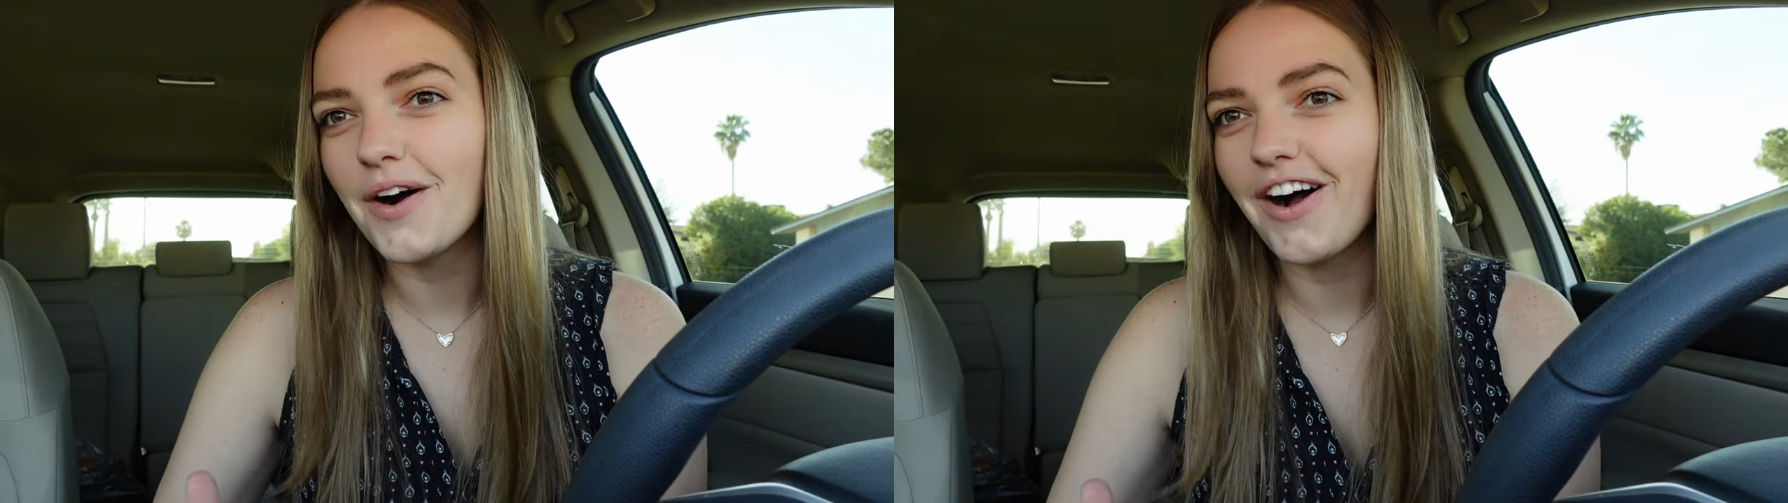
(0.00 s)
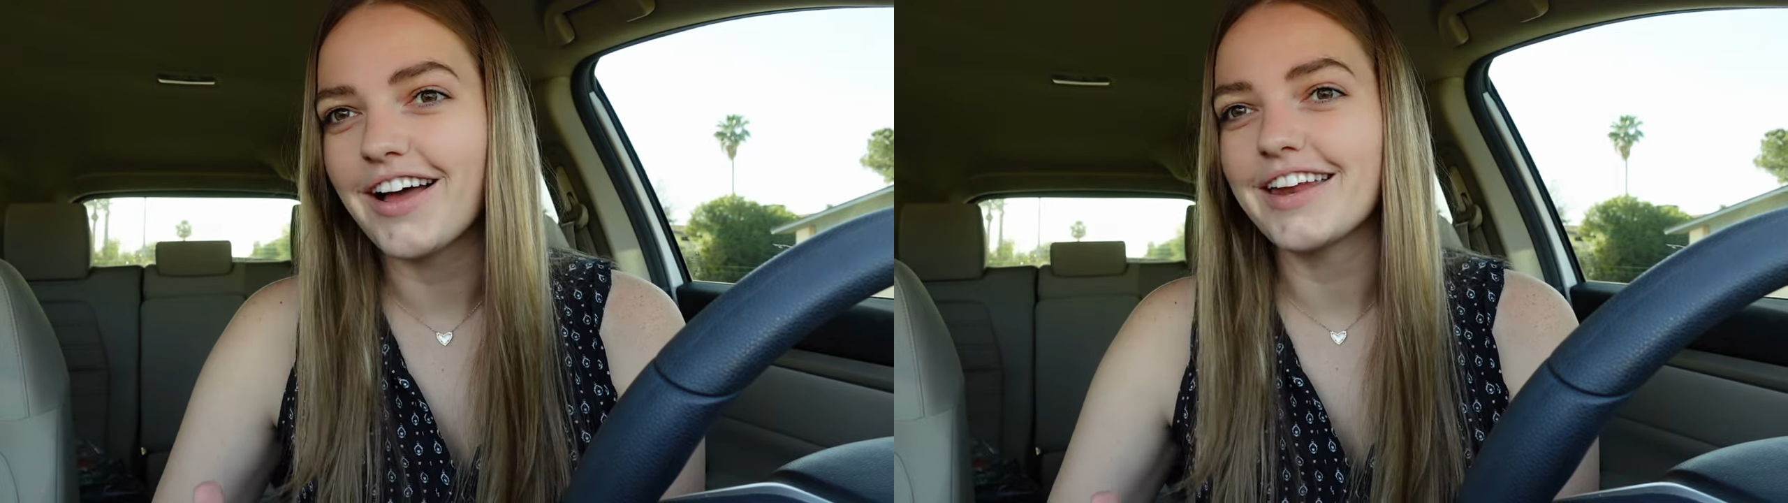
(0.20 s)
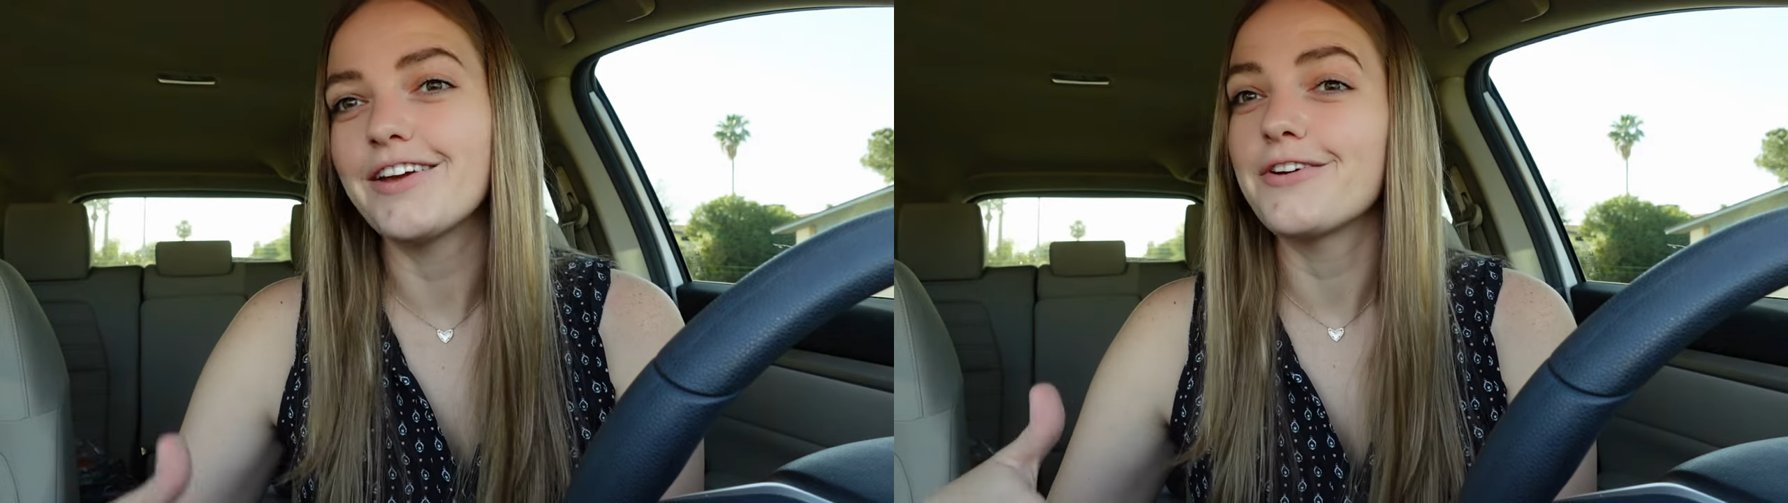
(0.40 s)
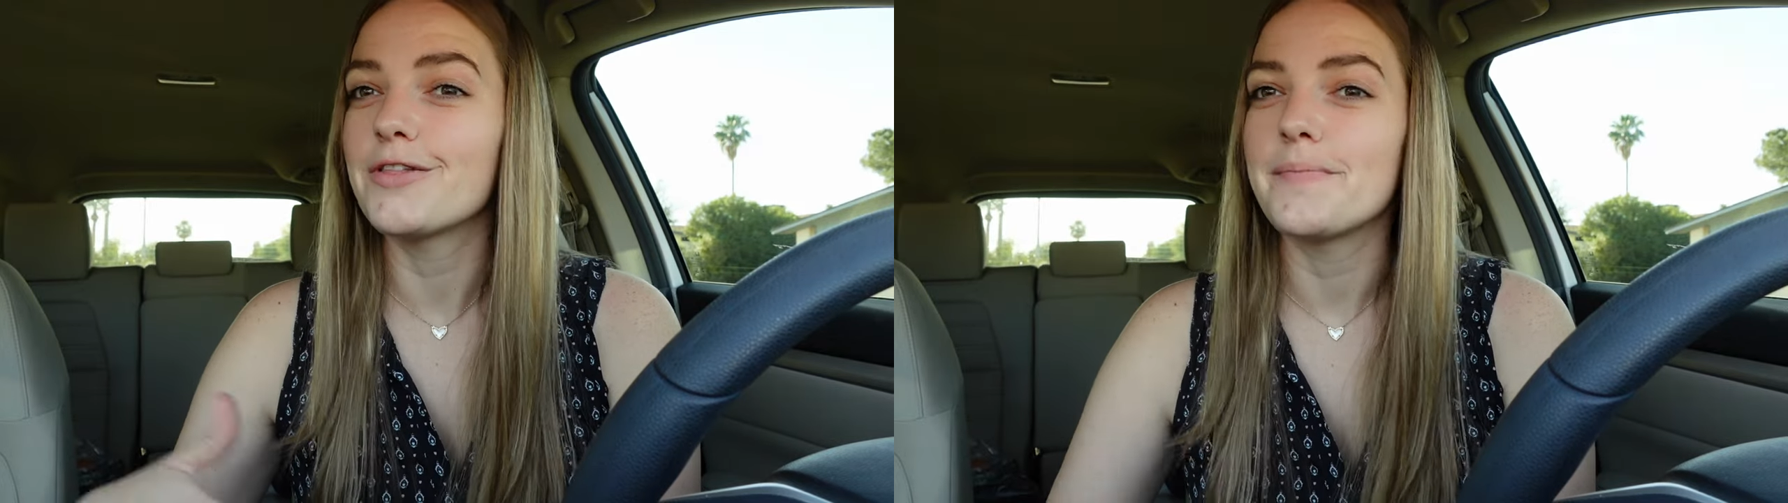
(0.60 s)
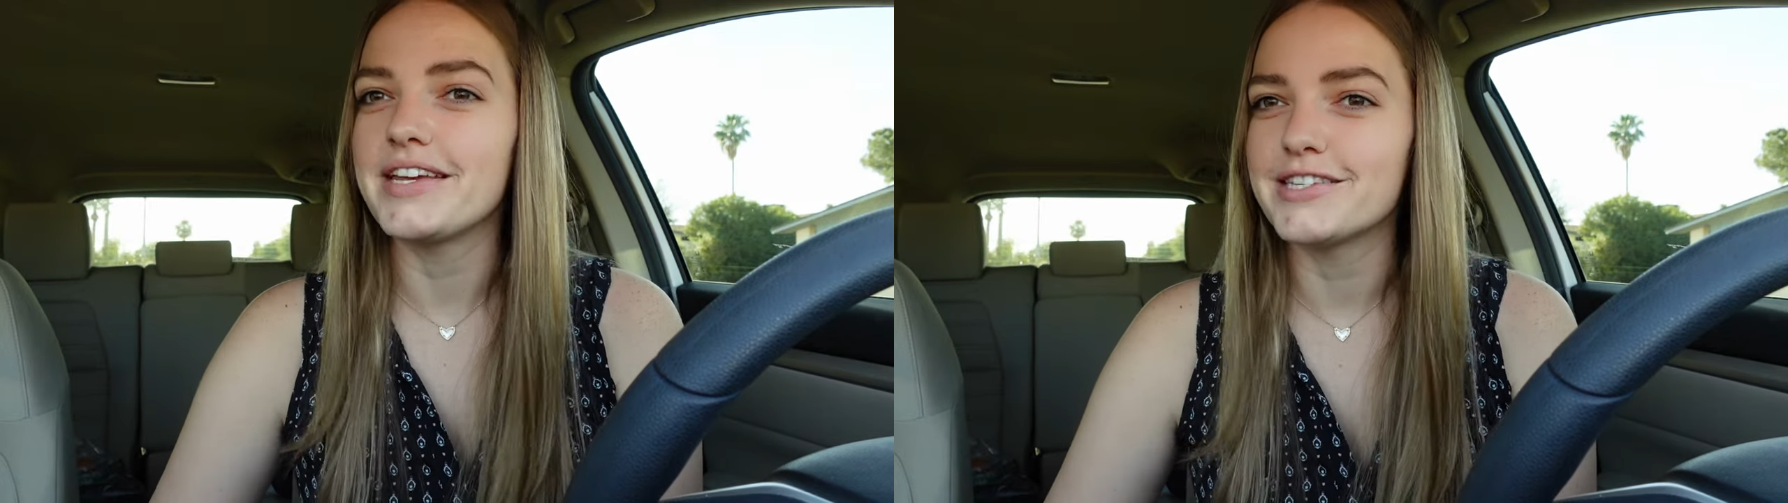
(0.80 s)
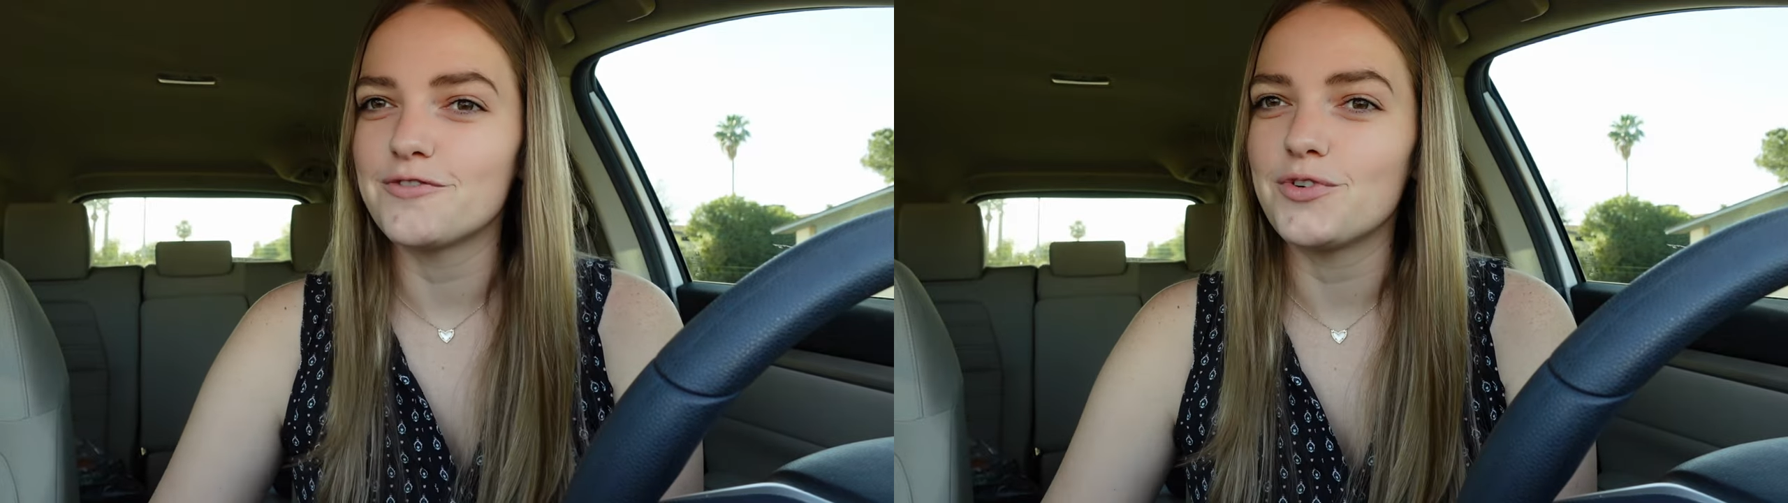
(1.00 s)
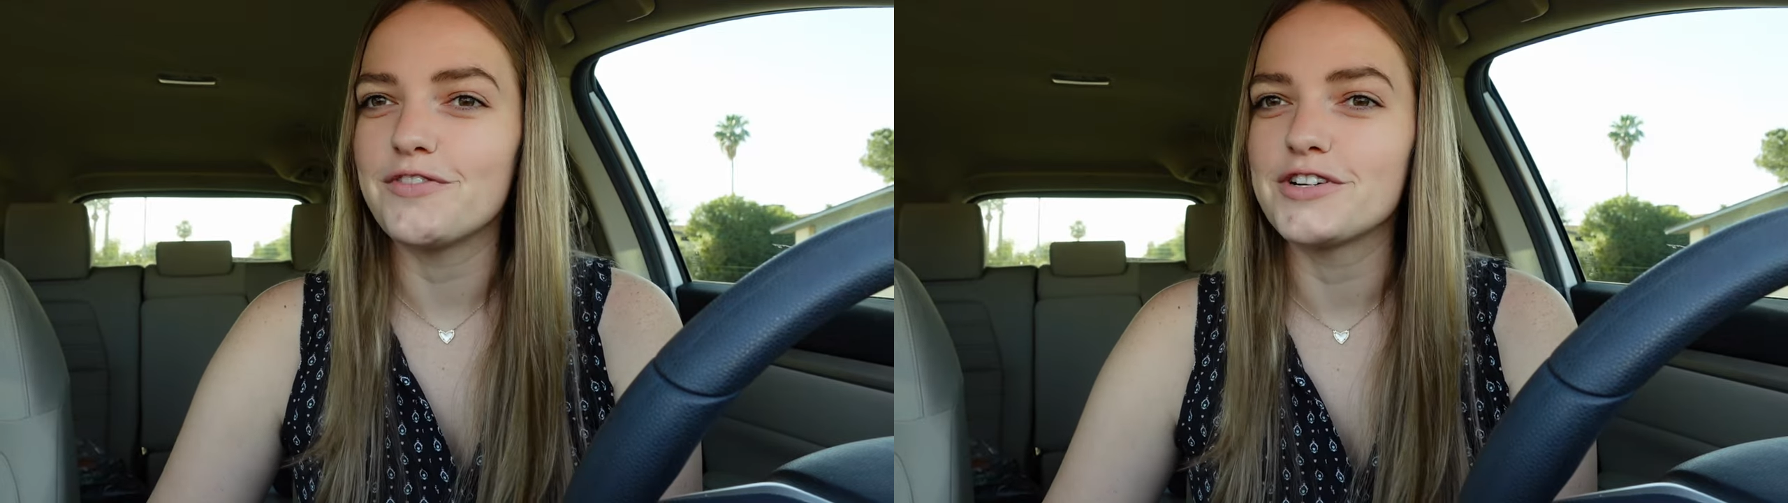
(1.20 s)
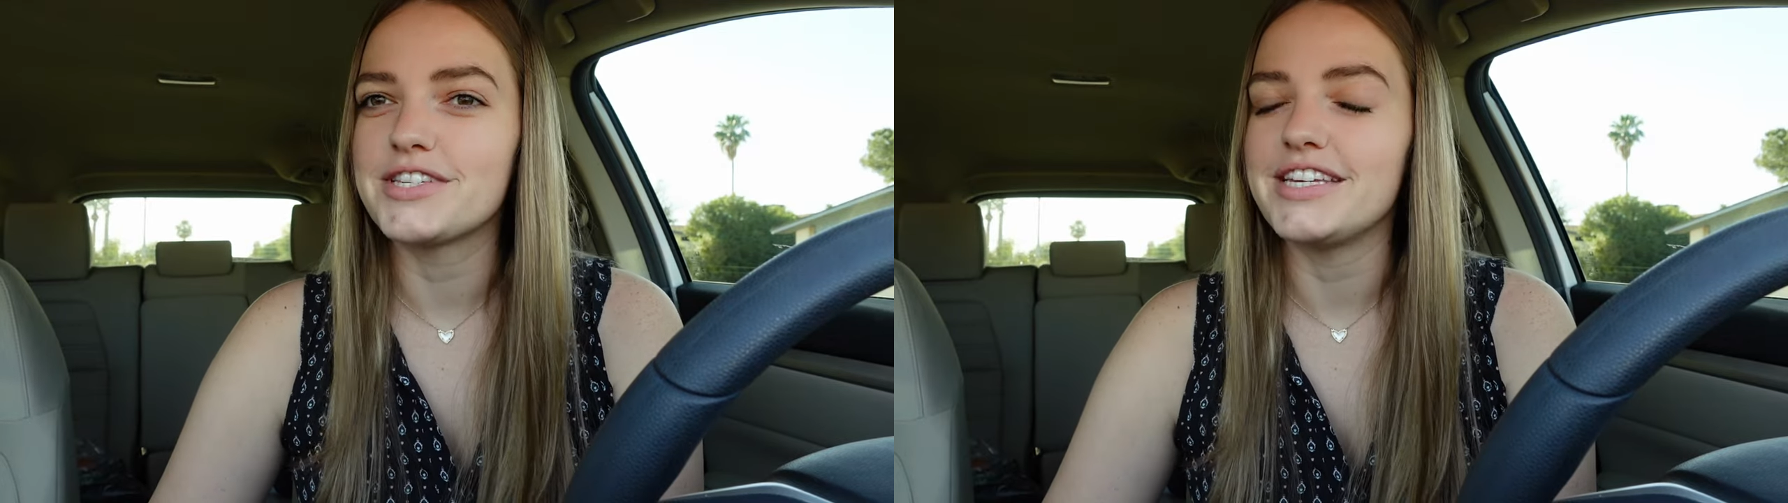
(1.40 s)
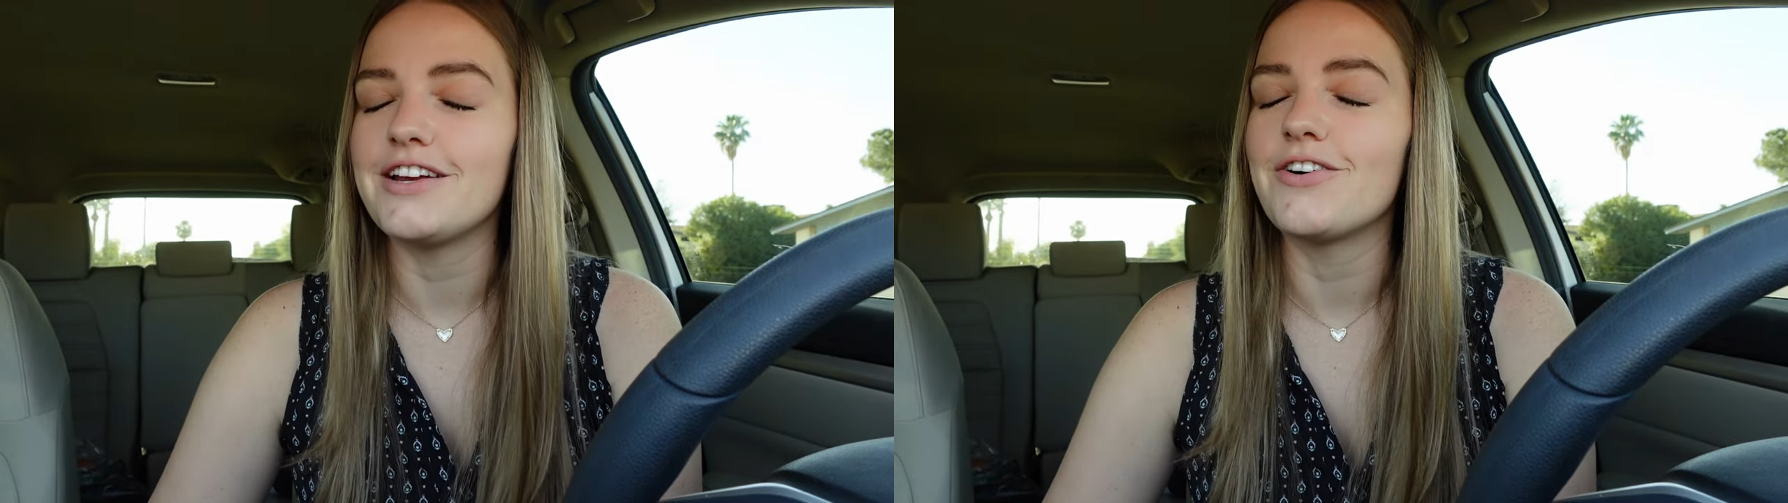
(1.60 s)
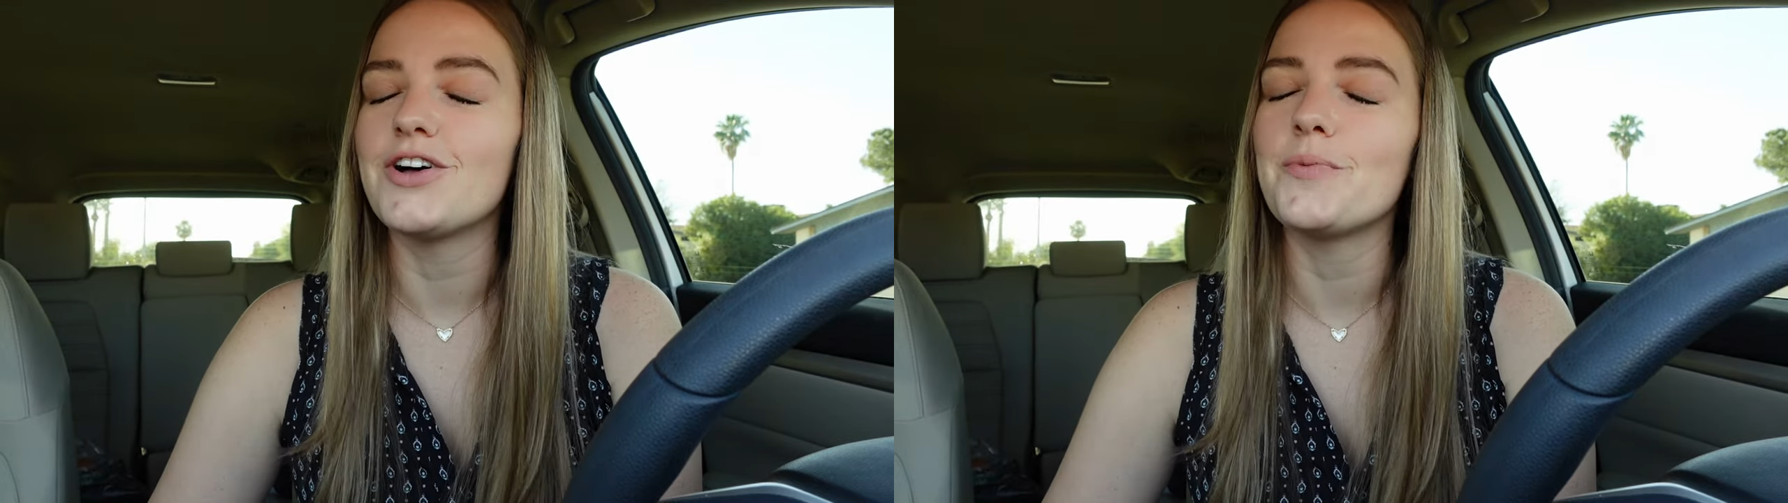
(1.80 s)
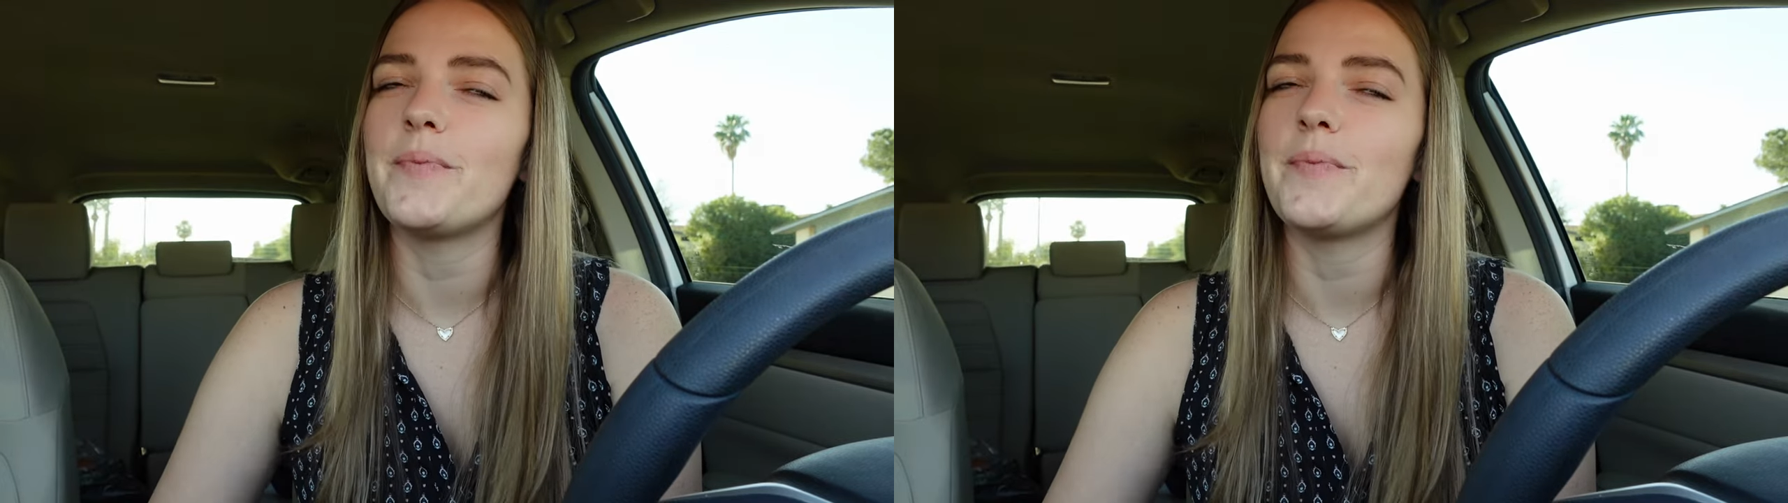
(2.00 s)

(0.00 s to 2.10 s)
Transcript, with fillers: on and go to the base of Weaver's Needle,